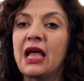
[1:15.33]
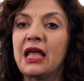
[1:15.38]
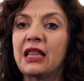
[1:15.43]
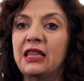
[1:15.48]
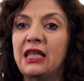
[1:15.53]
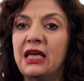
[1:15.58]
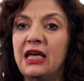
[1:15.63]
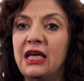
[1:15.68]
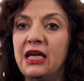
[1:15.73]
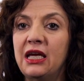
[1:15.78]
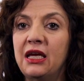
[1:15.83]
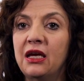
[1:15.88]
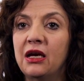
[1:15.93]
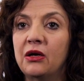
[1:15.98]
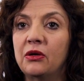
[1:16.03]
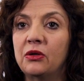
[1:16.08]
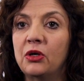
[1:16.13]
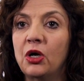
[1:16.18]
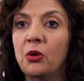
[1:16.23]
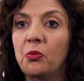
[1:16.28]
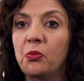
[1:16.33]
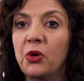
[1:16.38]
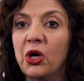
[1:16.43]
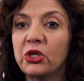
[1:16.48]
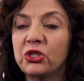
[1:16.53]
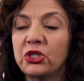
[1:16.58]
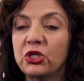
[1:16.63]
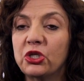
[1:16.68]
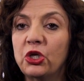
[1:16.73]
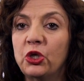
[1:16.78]
The
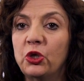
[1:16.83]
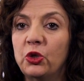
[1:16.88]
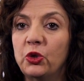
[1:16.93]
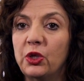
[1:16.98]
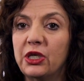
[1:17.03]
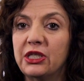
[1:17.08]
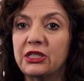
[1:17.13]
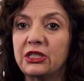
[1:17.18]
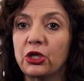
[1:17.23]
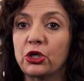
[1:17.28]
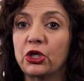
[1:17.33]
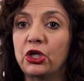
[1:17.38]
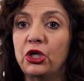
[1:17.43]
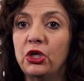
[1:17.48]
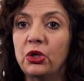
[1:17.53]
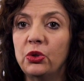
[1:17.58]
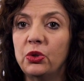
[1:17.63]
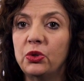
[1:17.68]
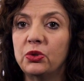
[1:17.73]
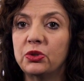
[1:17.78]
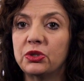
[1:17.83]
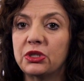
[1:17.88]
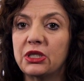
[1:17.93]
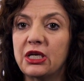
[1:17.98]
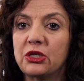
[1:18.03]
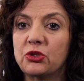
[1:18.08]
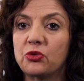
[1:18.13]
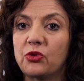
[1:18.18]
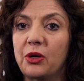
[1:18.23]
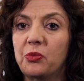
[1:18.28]
person who is accused
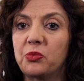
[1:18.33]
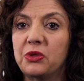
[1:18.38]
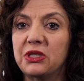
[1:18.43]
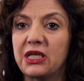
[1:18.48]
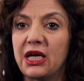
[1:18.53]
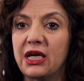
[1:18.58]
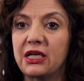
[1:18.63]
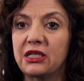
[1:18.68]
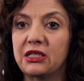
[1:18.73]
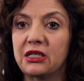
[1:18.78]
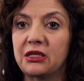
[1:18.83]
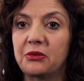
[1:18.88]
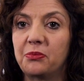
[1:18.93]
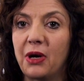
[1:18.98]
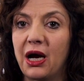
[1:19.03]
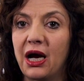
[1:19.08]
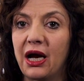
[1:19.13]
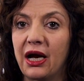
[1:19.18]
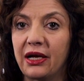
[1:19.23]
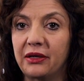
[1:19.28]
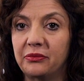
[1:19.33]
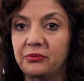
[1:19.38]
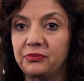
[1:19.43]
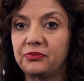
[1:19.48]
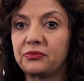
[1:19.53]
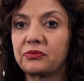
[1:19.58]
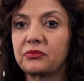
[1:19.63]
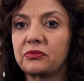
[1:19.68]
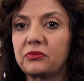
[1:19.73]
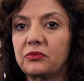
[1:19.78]
is represented by
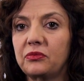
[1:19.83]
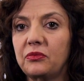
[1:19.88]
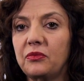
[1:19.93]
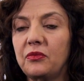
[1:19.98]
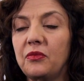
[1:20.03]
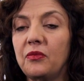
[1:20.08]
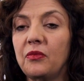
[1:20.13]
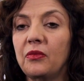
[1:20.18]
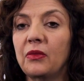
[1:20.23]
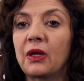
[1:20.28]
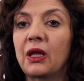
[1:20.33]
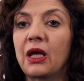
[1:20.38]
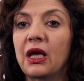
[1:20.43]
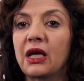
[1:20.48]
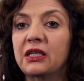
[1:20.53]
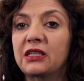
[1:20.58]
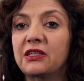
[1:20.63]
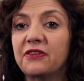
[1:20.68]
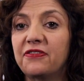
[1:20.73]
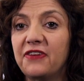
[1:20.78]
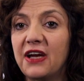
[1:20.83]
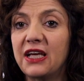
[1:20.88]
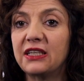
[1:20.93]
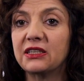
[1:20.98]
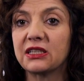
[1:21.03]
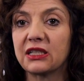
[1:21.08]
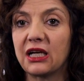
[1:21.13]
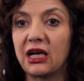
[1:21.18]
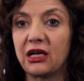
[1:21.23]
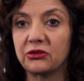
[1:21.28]

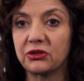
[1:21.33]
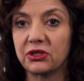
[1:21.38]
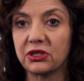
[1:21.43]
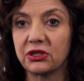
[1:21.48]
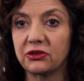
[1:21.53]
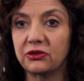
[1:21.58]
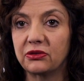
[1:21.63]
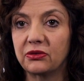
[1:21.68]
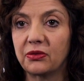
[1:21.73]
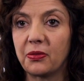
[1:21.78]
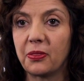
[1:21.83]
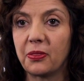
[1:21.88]
defense counsel,